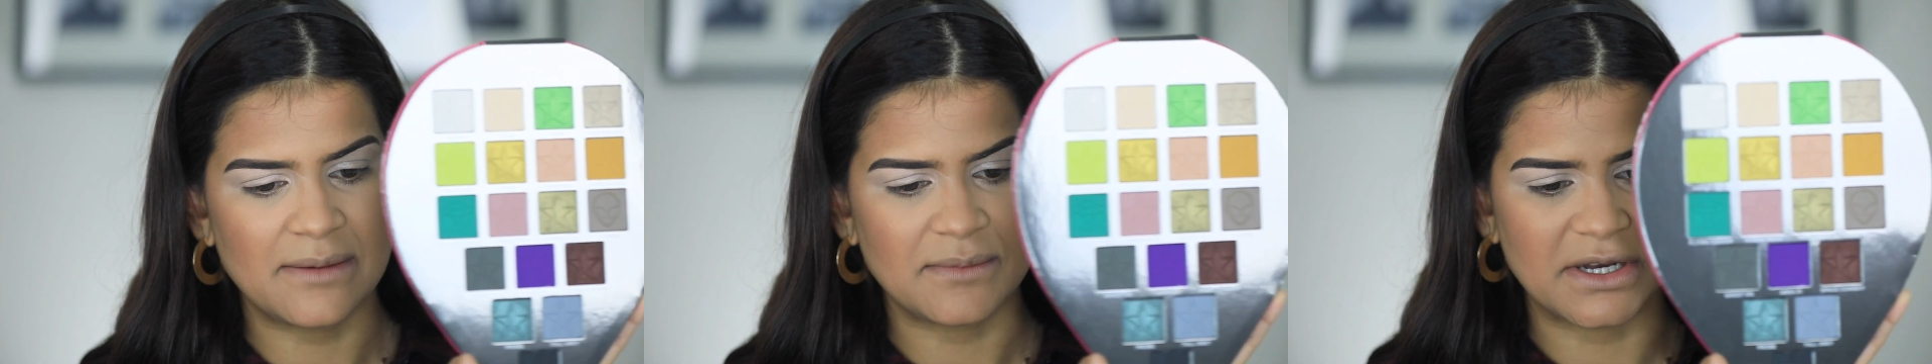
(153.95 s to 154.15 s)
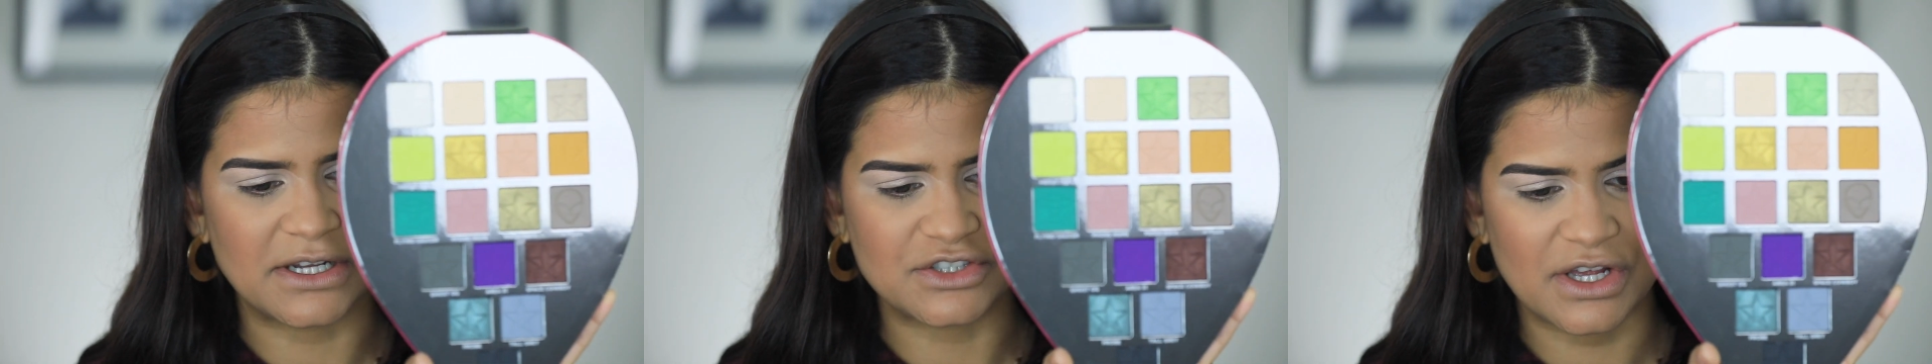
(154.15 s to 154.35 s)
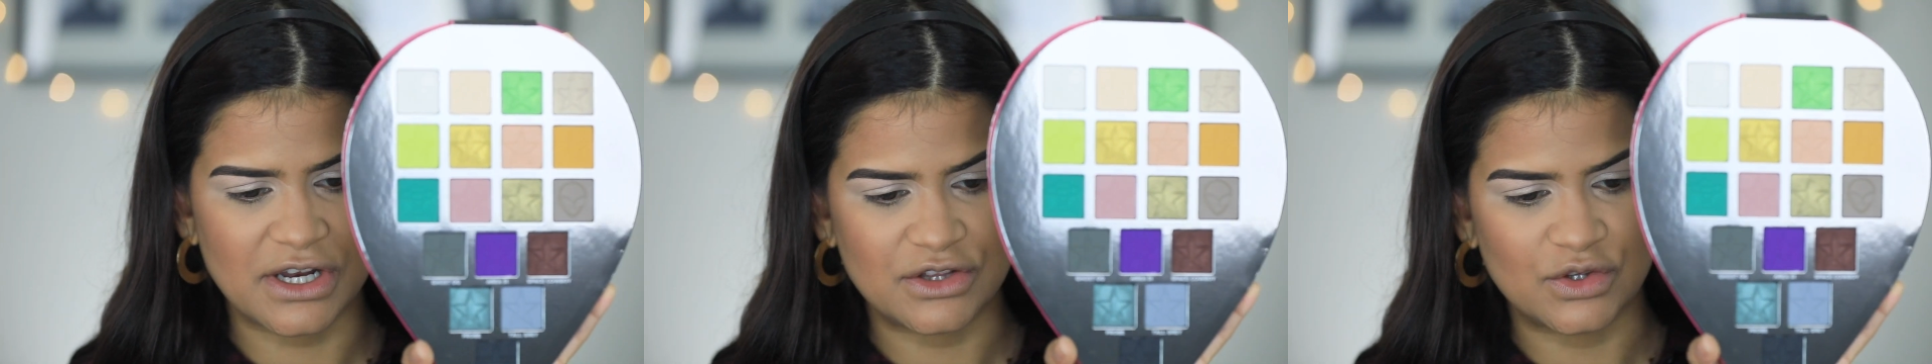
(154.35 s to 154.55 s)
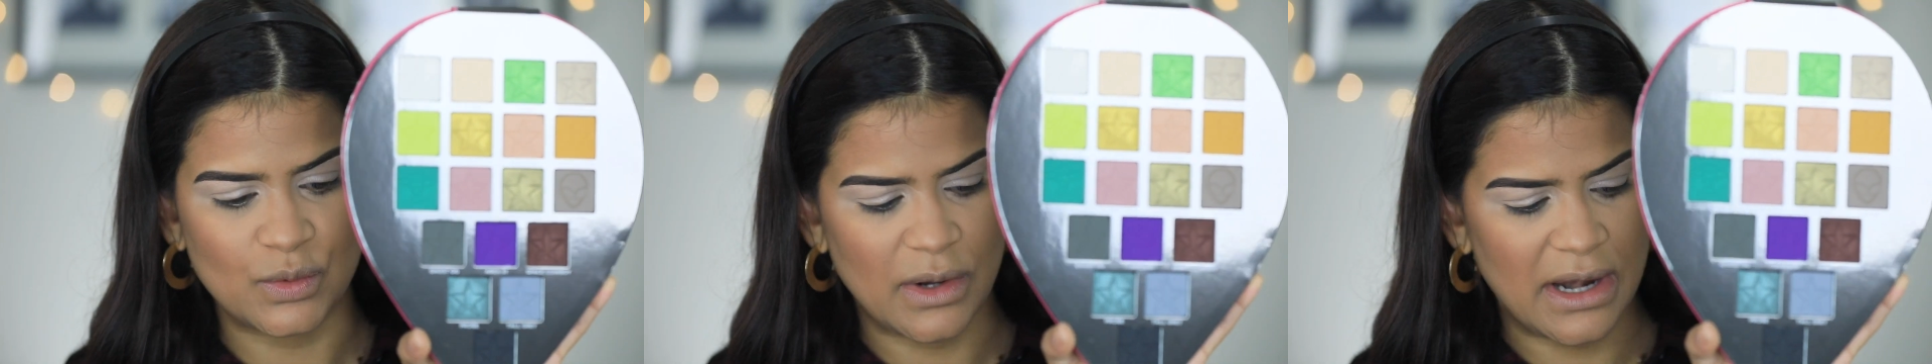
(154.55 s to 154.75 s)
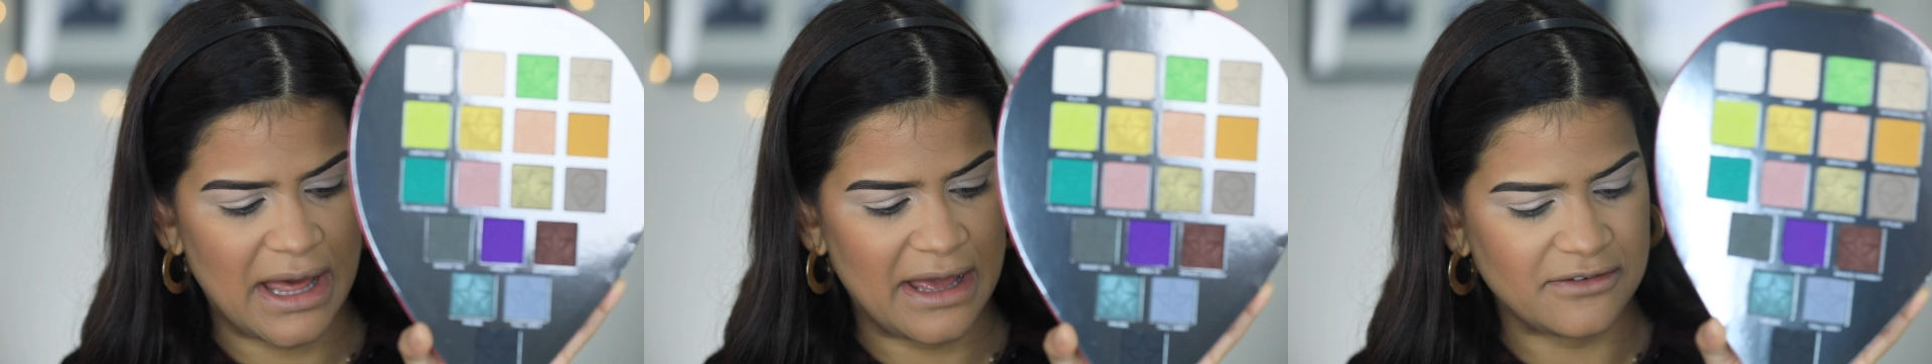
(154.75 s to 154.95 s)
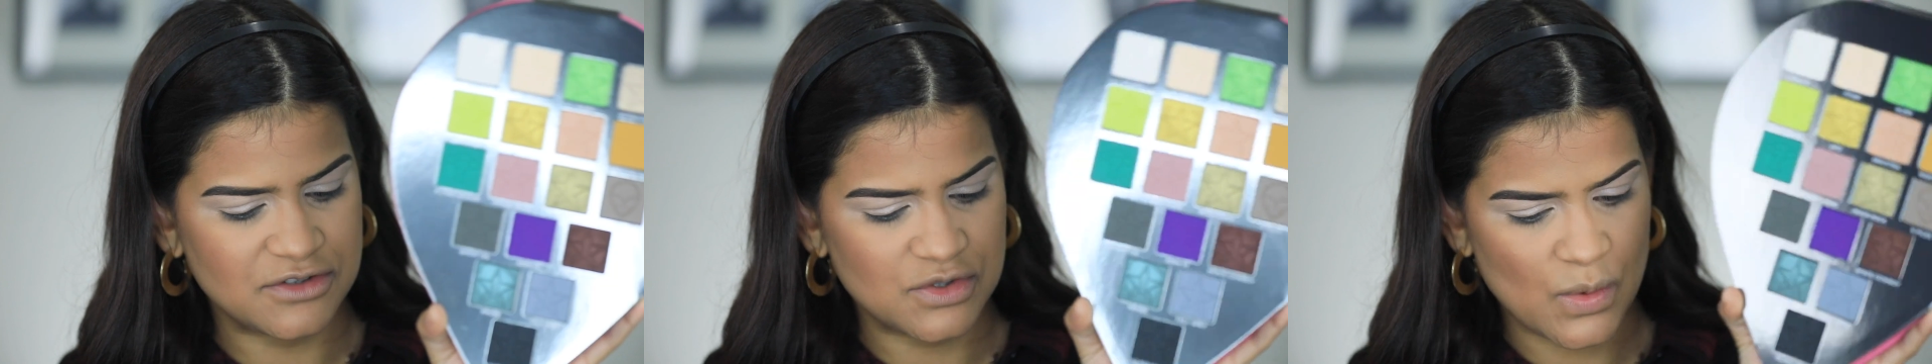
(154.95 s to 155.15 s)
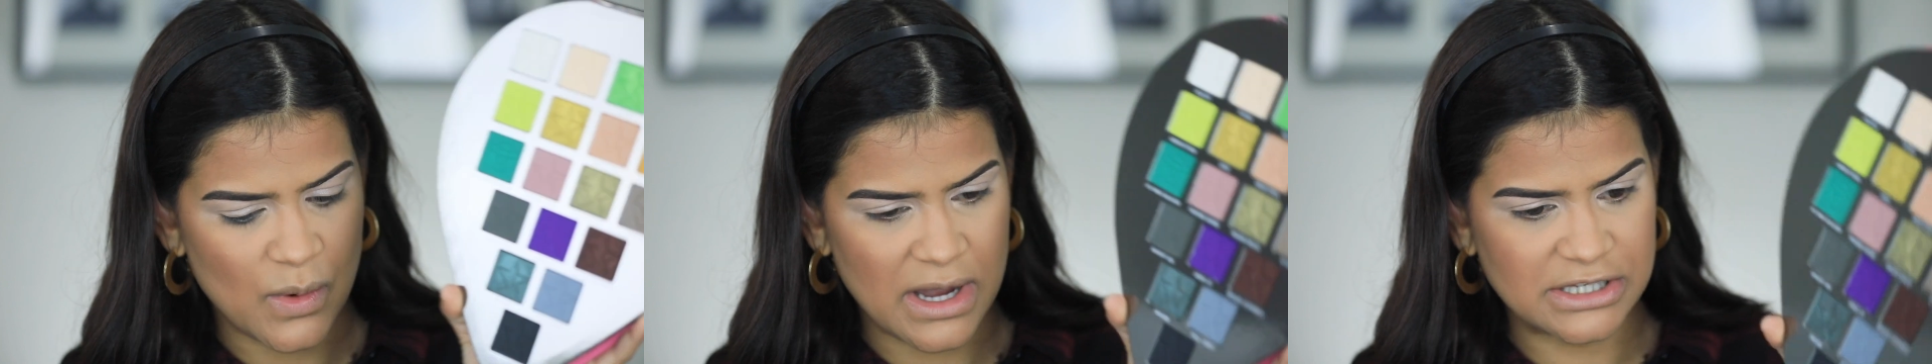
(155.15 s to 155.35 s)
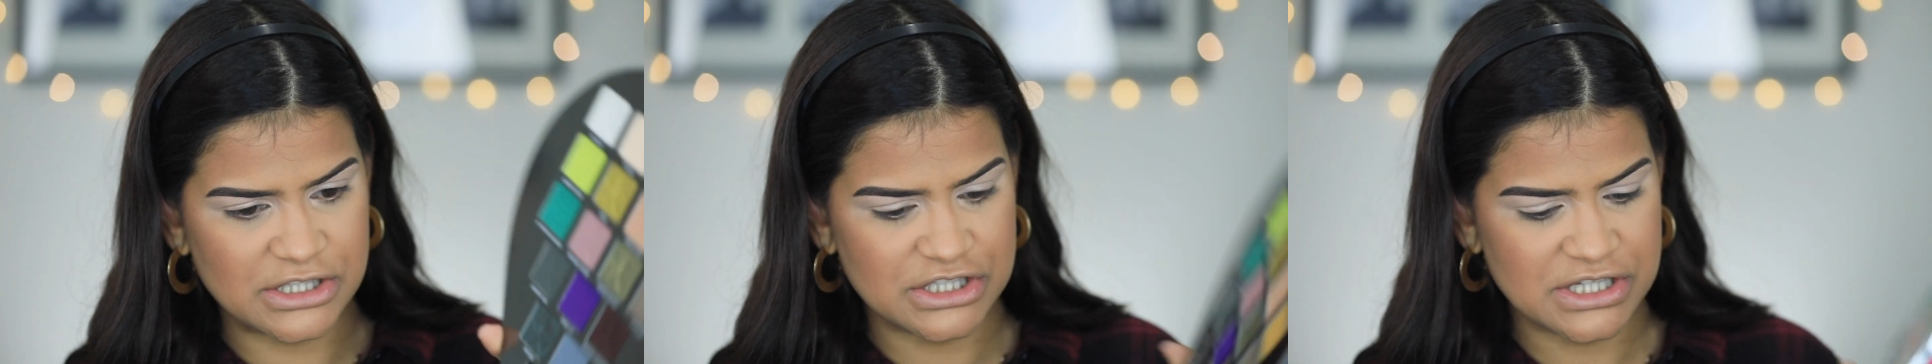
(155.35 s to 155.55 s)
I'm gonna try to do live
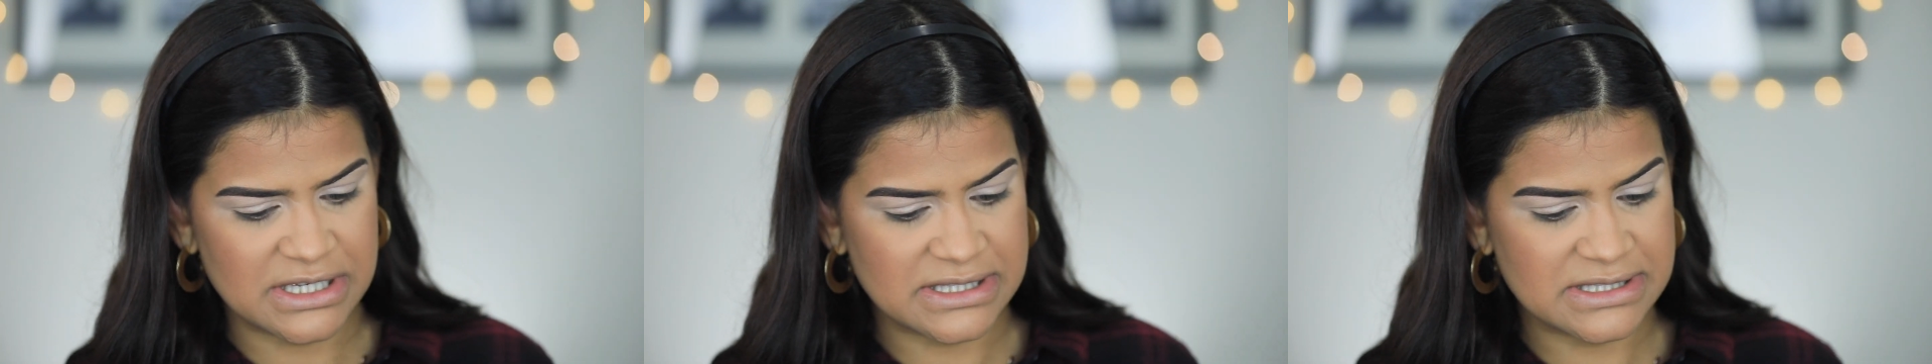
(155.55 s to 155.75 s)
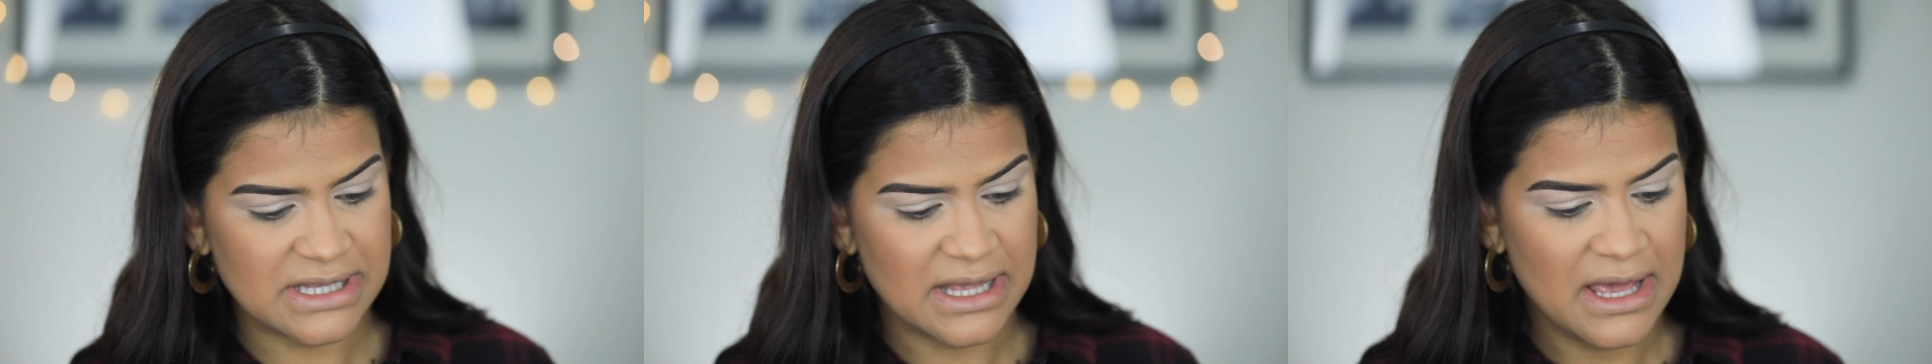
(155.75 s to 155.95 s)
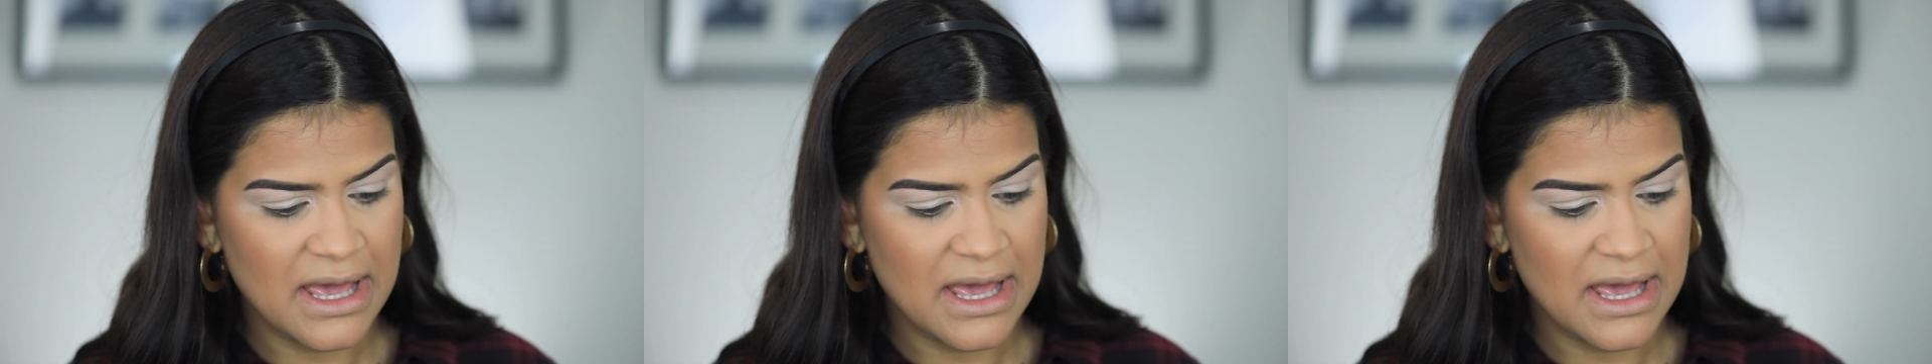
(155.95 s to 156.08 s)
swatches.